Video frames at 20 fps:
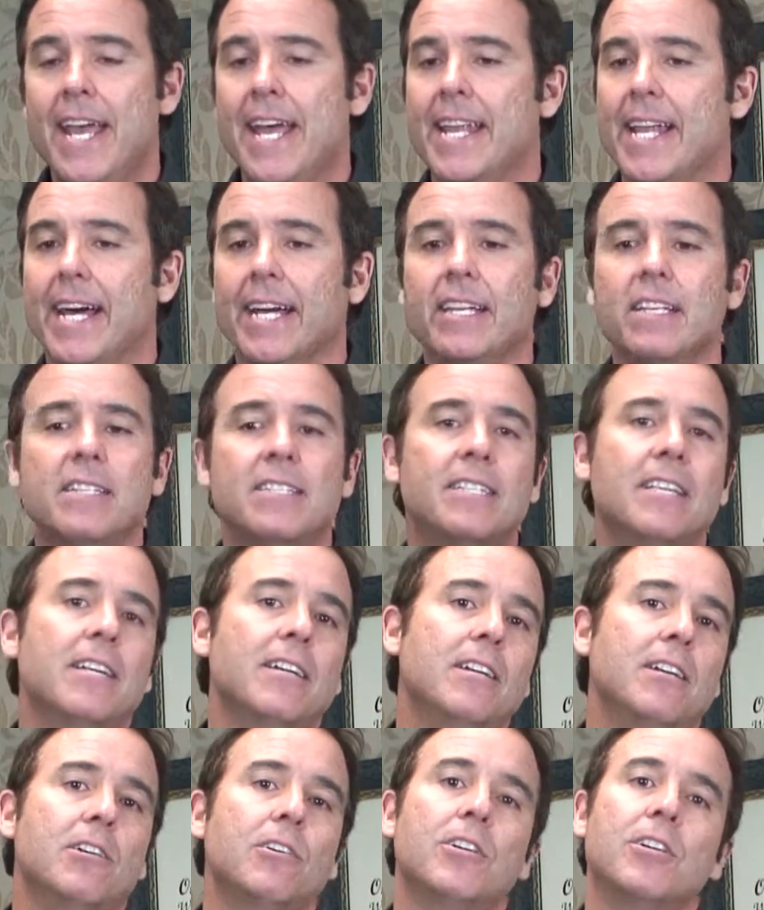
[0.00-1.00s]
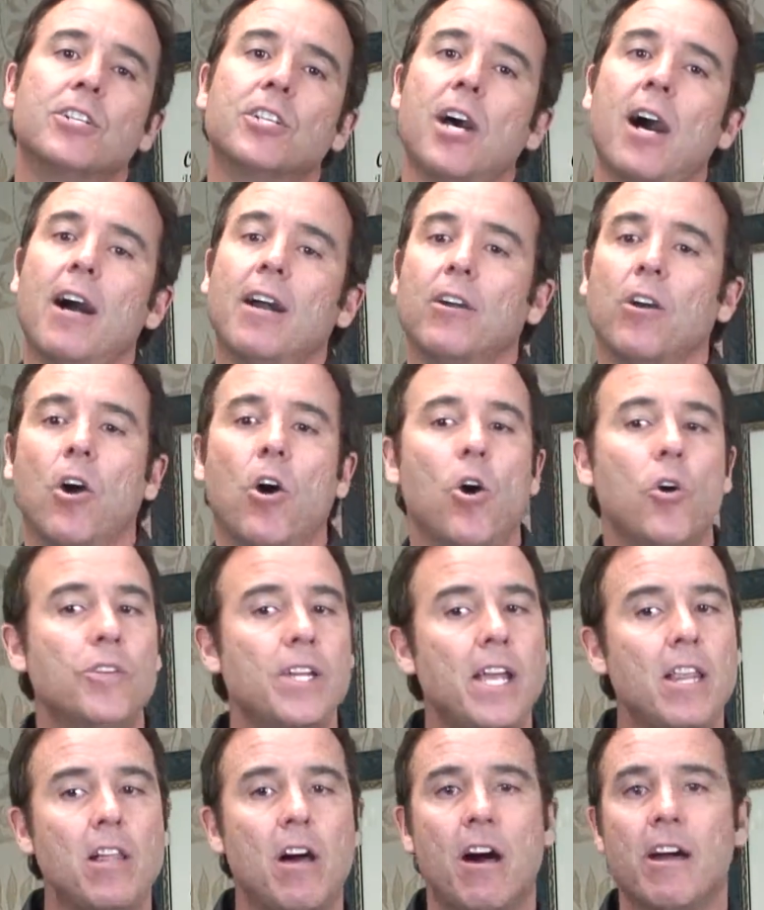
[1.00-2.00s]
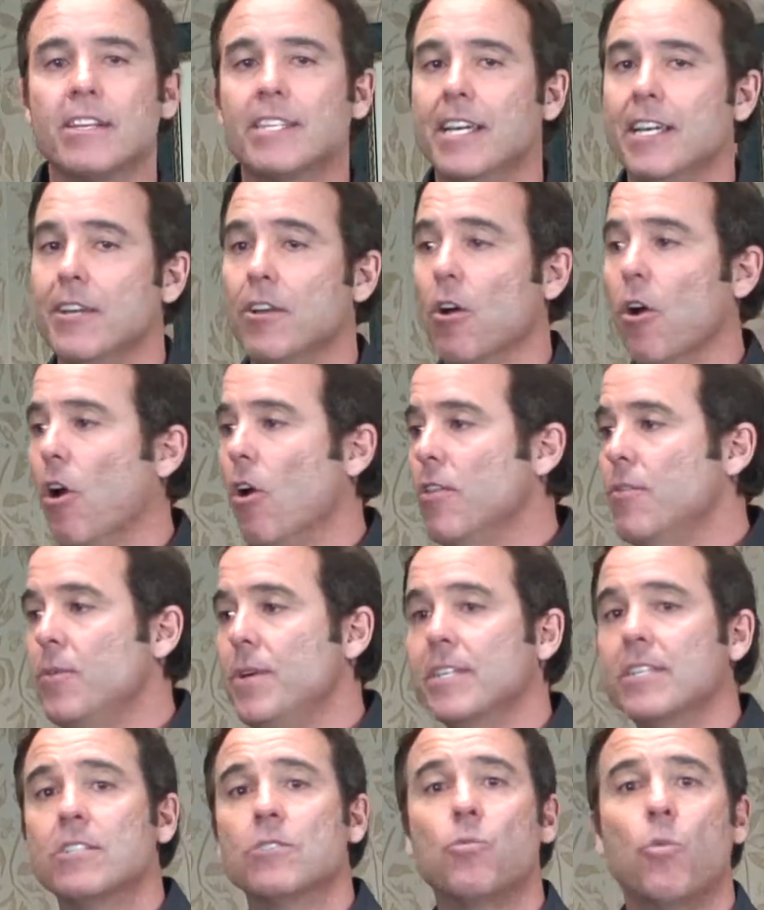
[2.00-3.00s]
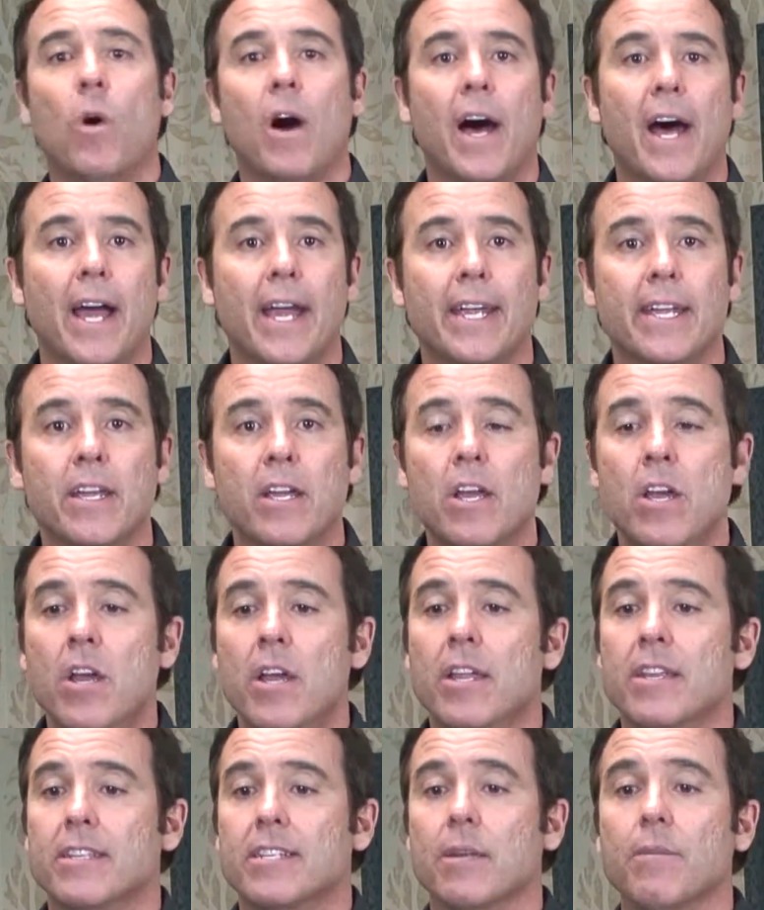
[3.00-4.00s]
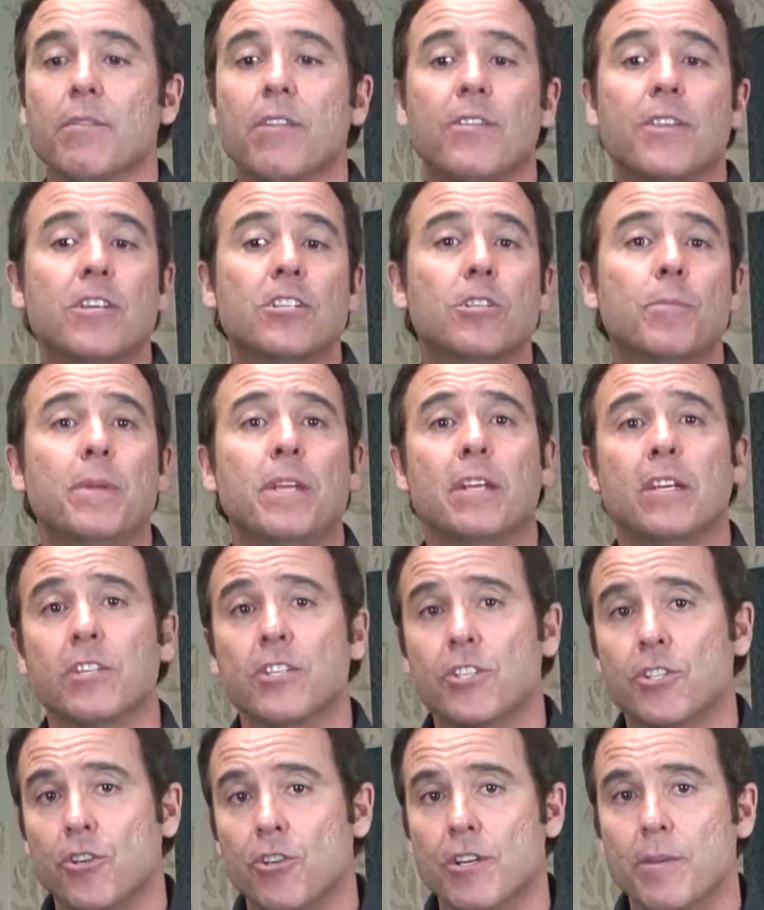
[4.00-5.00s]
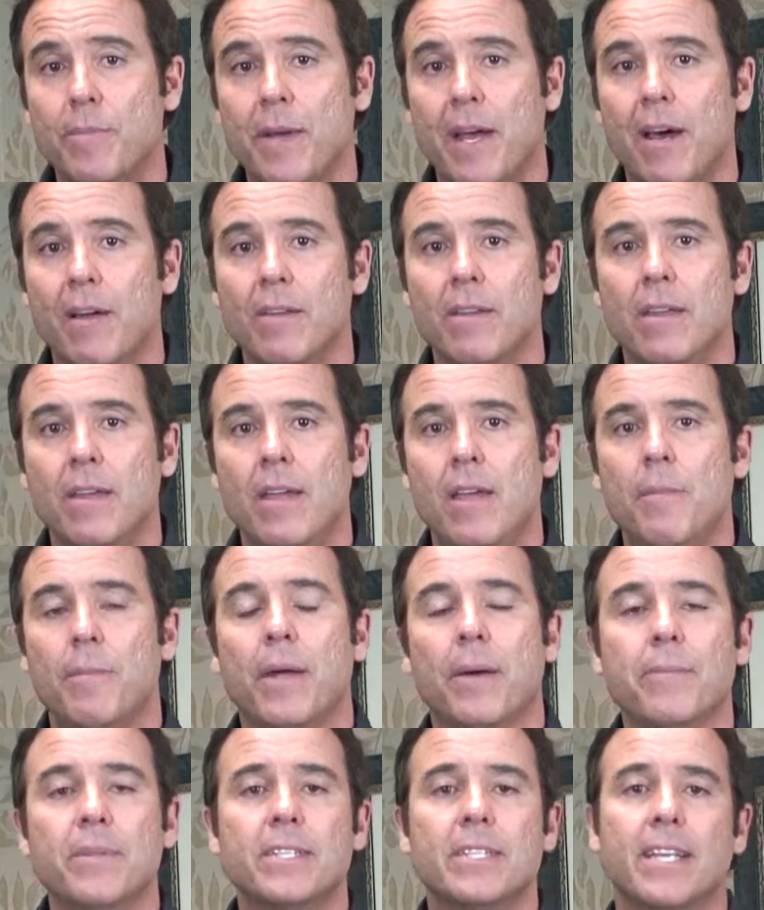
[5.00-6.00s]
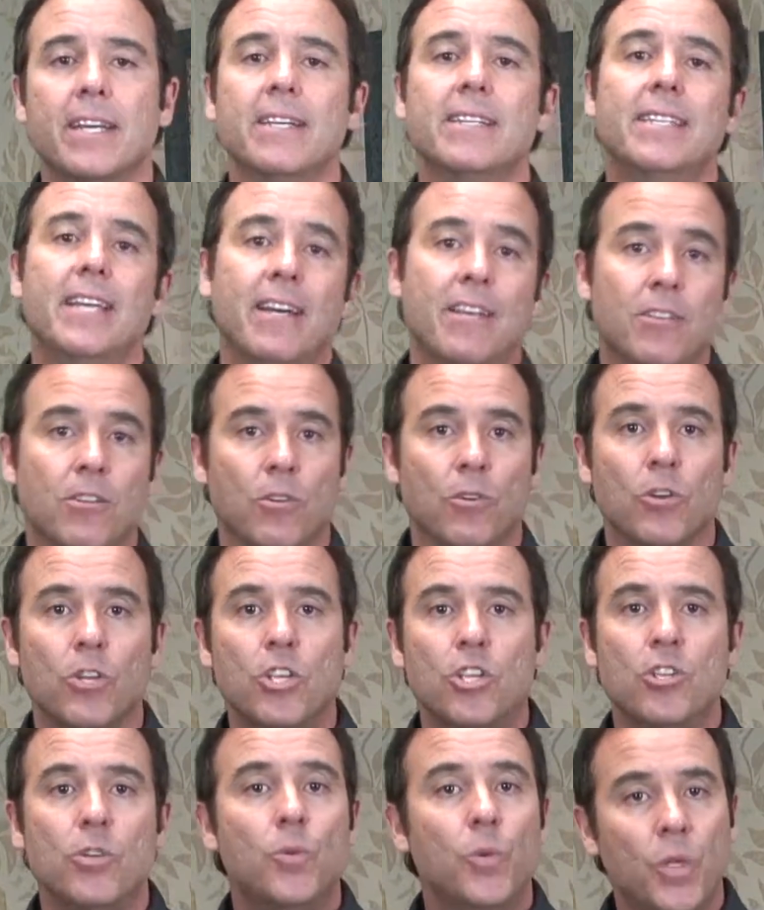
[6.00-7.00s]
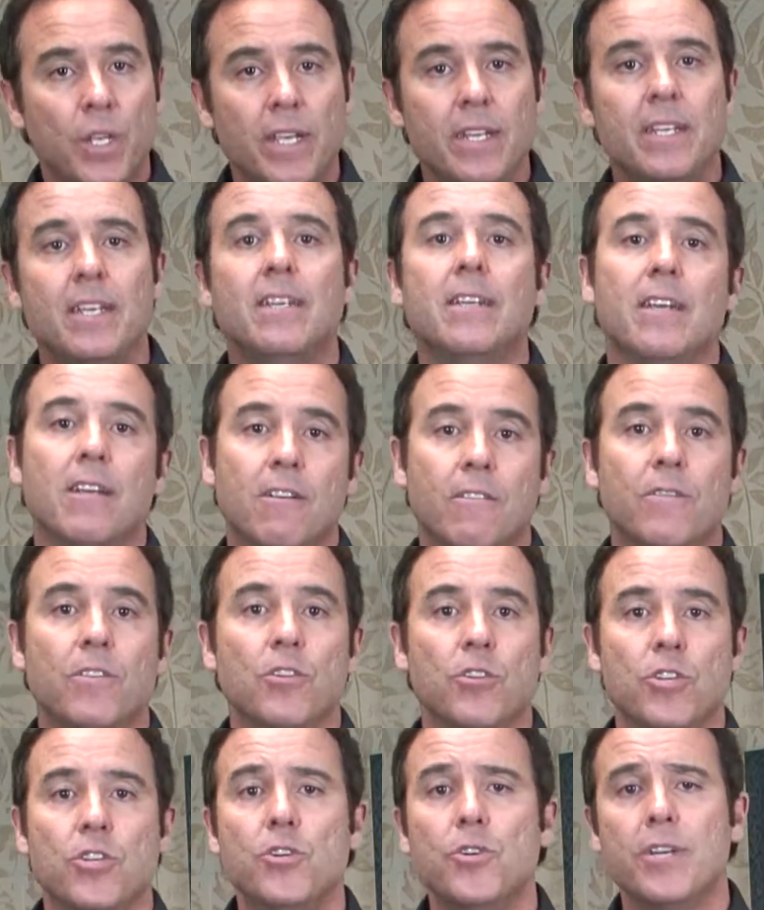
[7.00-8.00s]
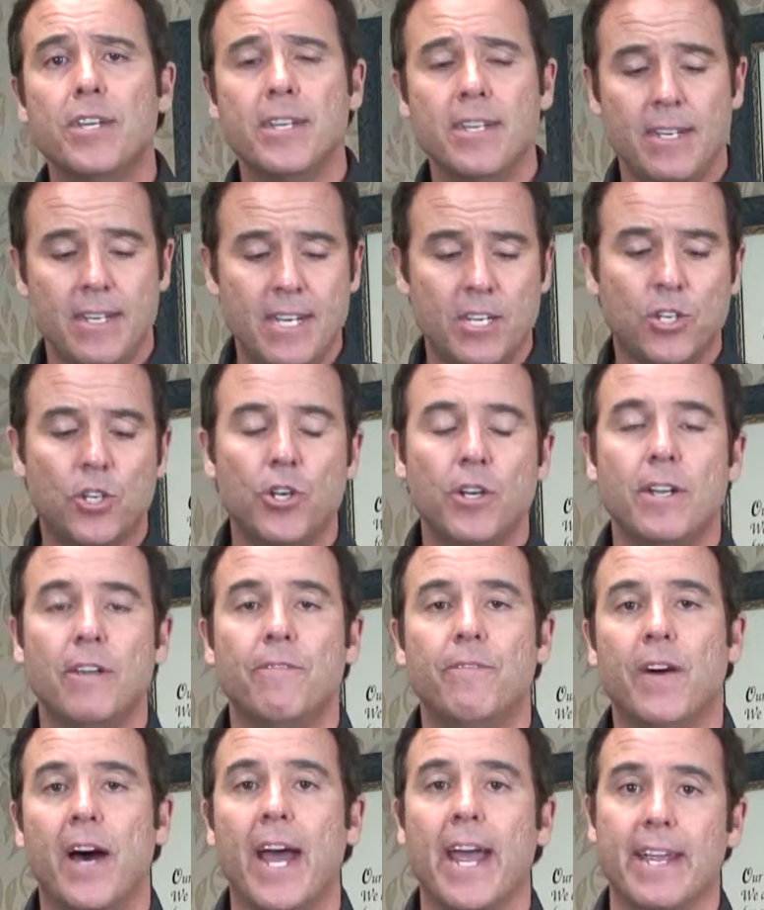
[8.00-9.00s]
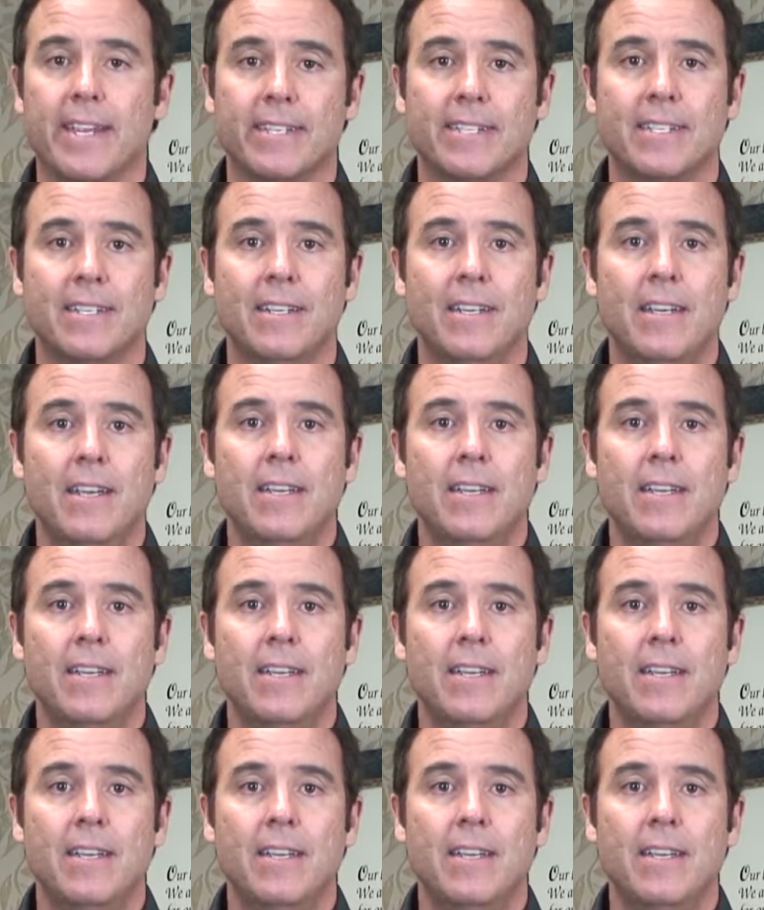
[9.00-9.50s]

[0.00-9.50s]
And I can sit here and talk all day long, tell you all the reasons why and some of the things to be concerned about, but I'm just going to tell you, you really need an interview and you really need good advice.